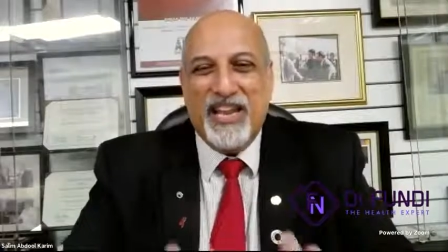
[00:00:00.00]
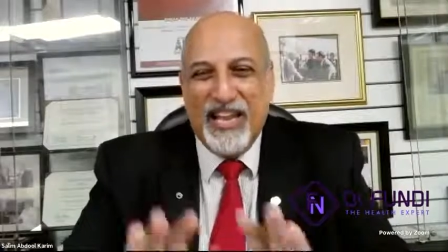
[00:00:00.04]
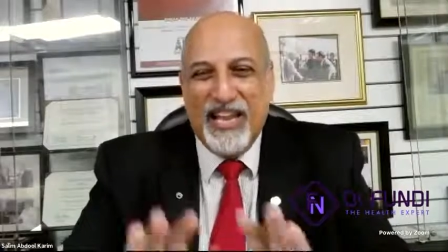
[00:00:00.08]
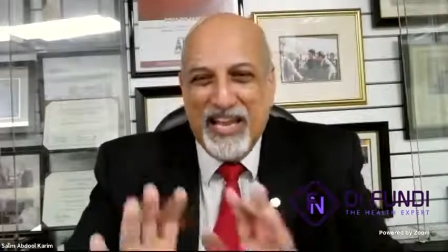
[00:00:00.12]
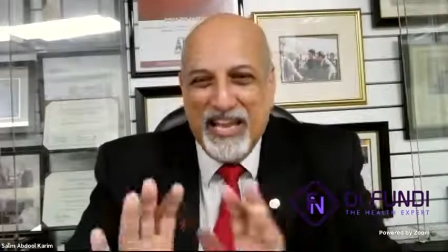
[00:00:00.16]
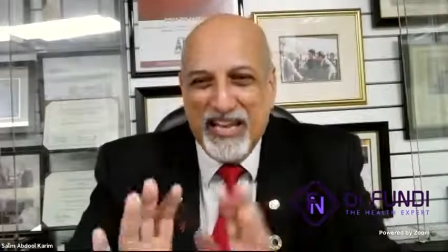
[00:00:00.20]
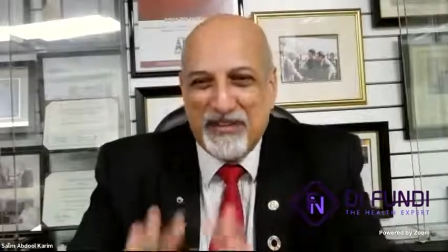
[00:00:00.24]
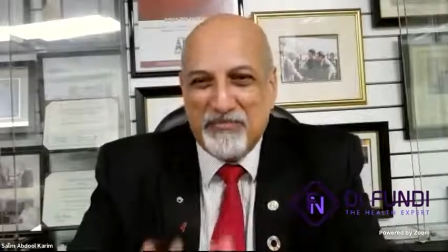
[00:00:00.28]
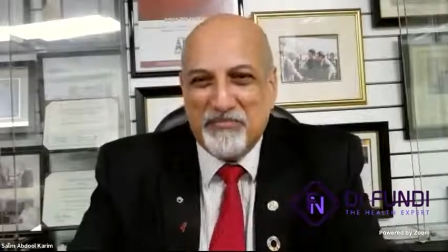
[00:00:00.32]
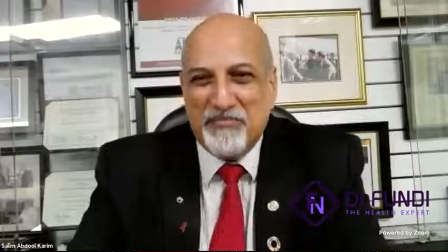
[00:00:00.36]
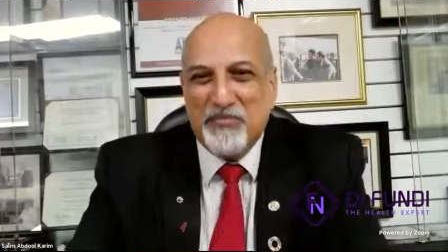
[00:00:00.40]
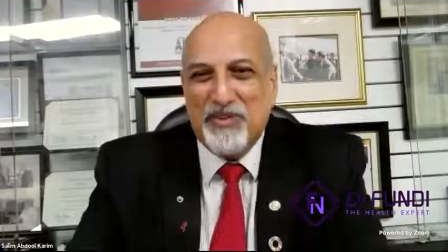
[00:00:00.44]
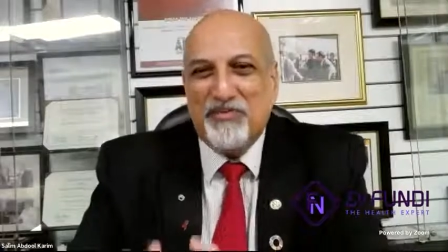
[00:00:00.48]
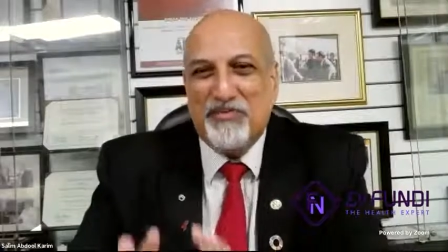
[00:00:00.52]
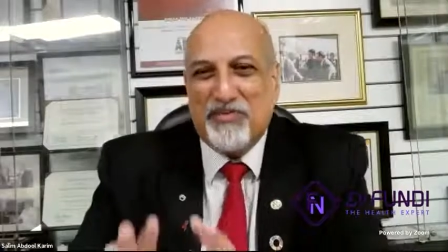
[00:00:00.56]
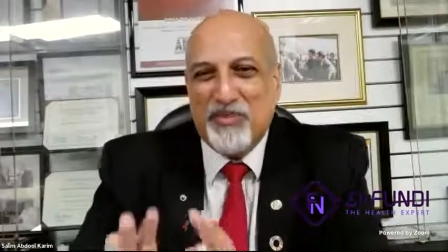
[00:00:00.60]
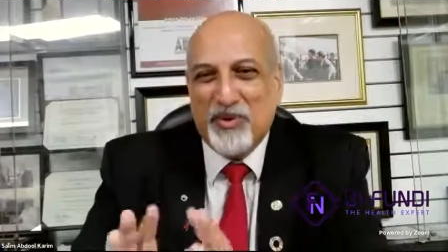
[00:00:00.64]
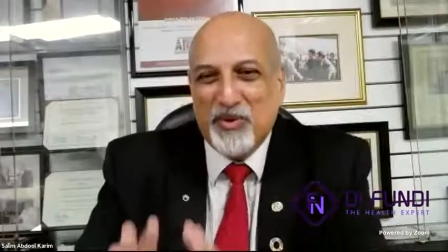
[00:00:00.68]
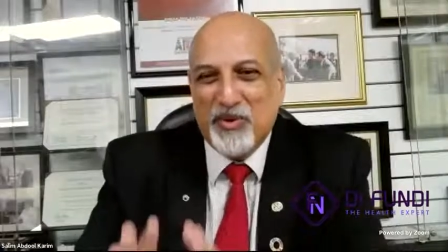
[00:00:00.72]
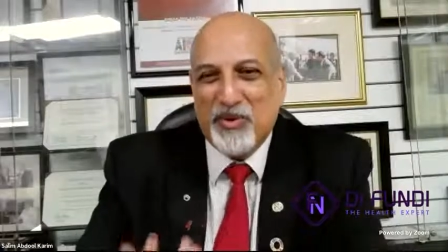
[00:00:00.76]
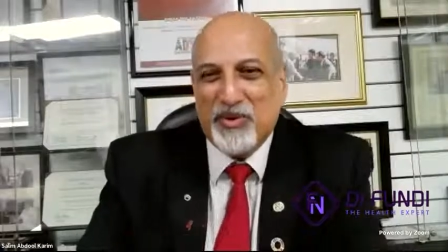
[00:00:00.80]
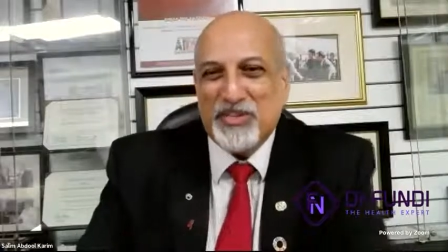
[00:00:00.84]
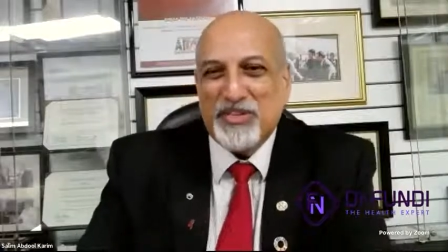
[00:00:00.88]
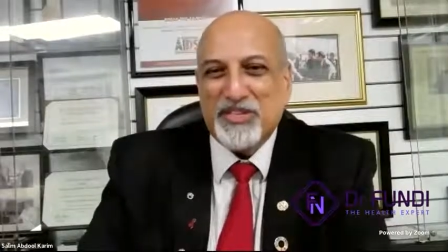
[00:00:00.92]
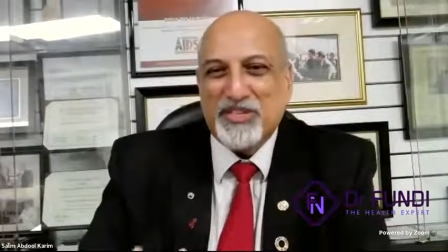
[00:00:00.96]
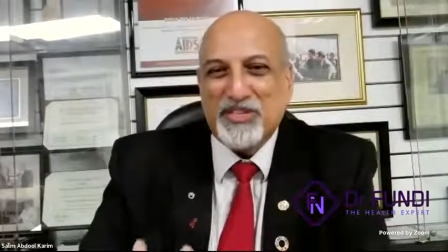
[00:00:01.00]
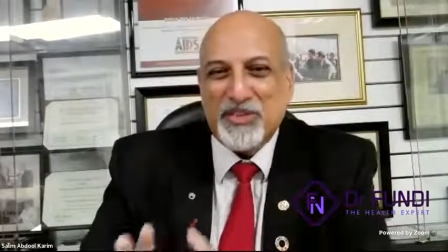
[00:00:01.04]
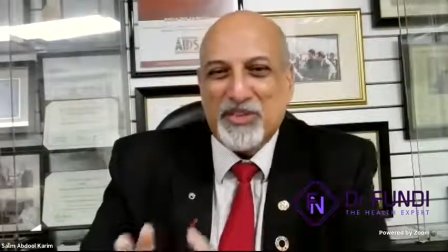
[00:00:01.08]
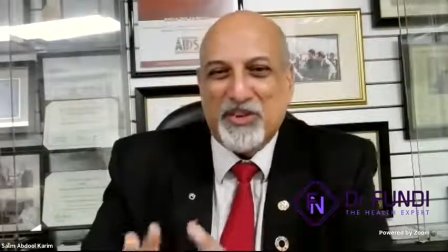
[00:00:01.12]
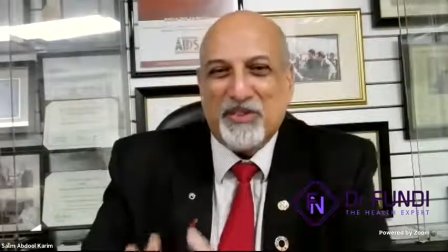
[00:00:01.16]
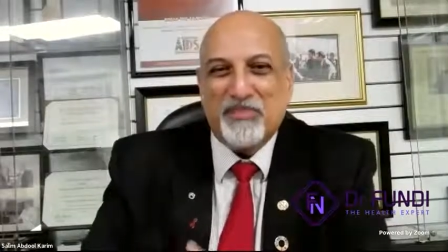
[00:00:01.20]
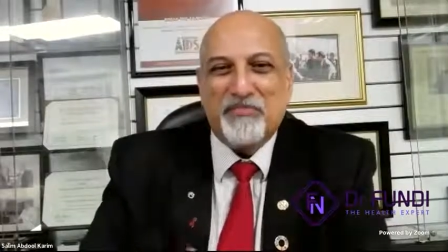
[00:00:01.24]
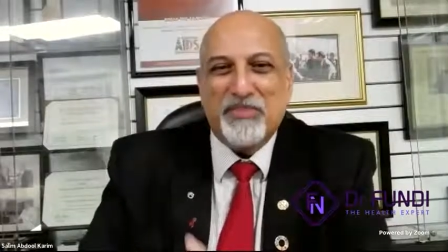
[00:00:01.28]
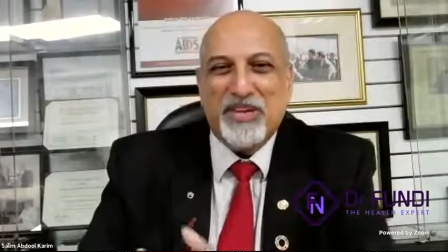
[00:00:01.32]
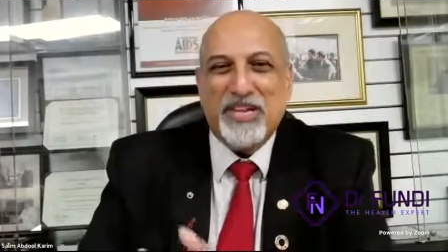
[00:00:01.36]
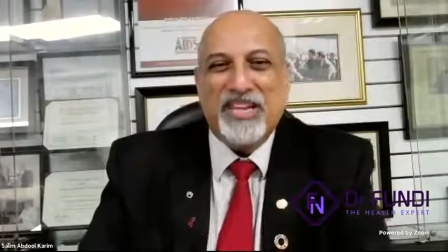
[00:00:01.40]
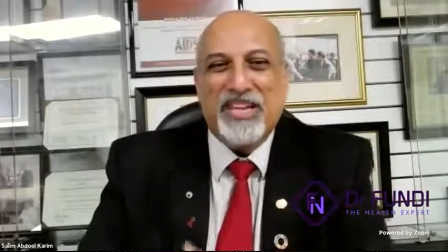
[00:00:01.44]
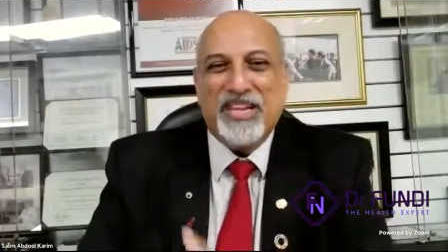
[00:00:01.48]
let me focus
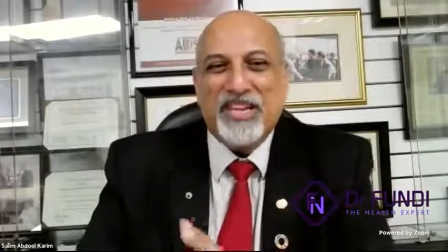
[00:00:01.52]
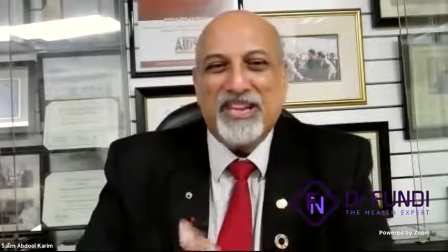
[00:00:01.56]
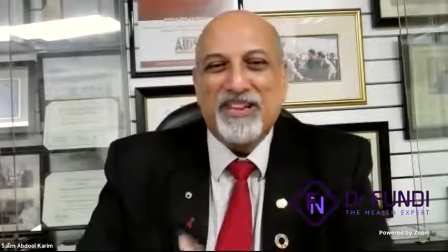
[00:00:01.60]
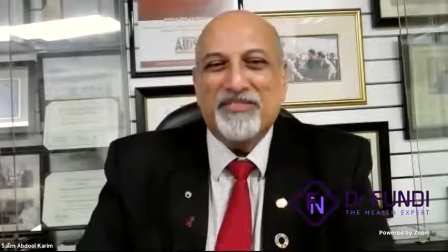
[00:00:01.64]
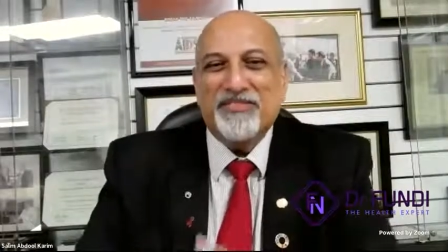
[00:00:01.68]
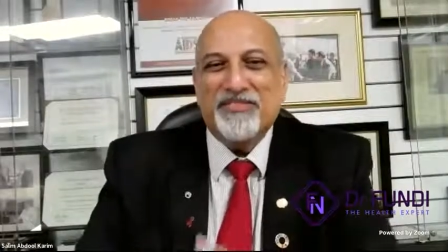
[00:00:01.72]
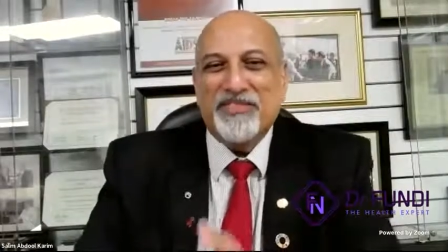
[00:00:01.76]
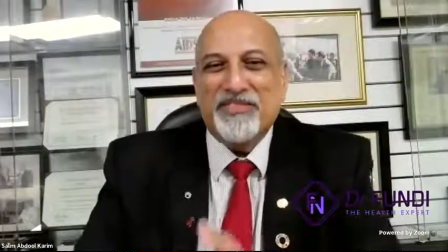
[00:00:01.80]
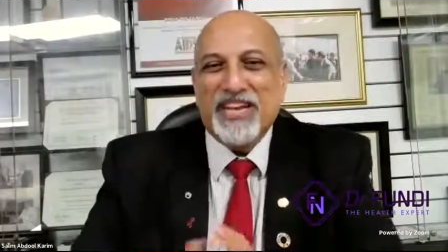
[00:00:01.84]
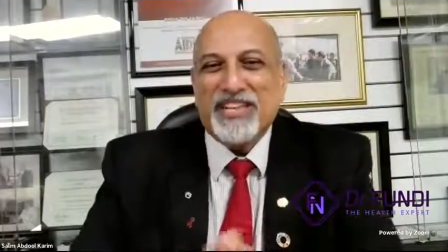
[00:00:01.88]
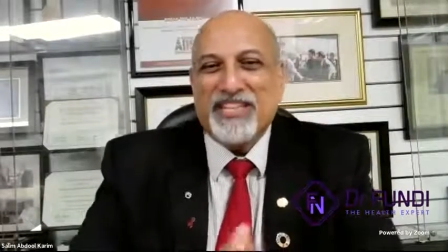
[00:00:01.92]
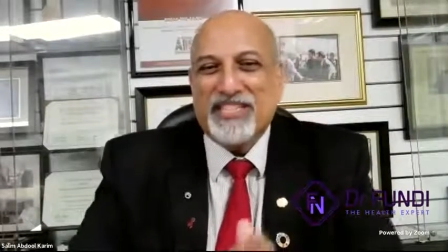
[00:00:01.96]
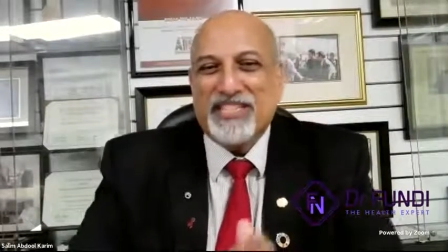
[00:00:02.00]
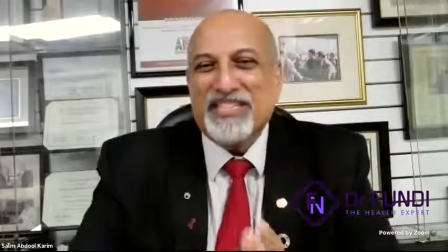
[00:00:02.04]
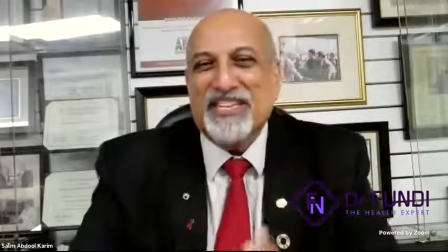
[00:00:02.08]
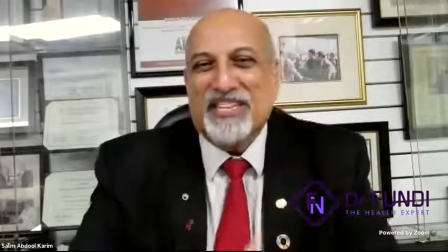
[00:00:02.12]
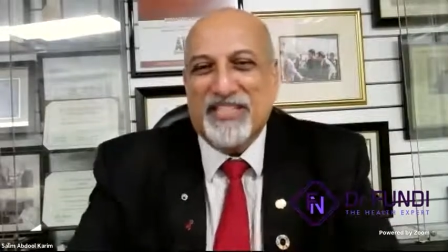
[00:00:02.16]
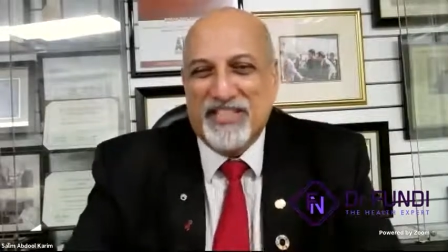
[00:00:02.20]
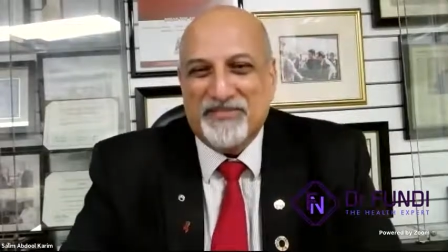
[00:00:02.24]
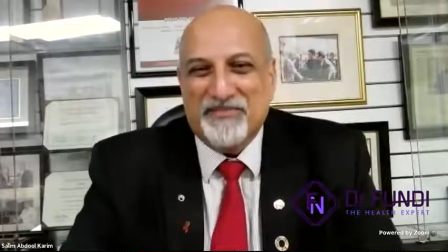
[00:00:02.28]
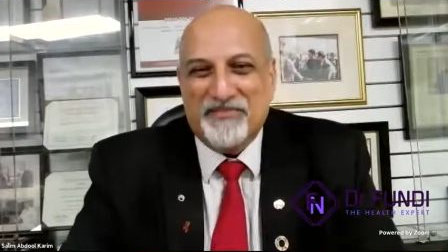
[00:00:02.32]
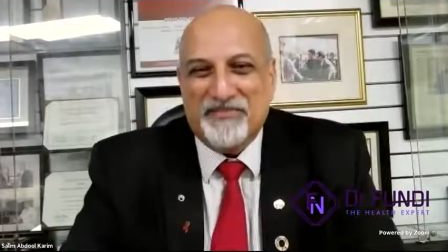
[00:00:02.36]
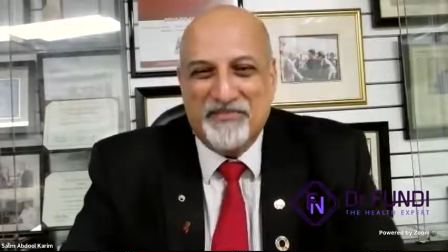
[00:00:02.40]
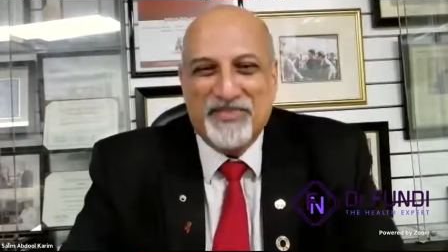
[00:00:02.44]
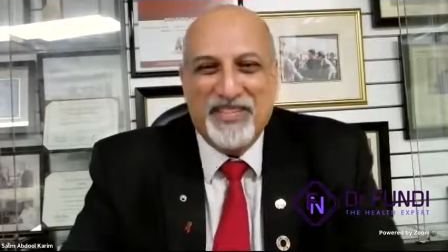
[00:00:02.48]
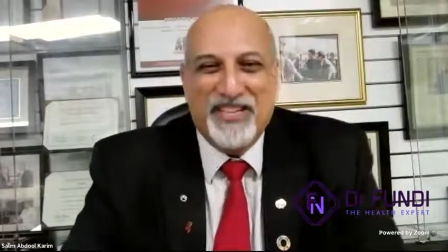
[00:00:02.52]
on making a vaccine.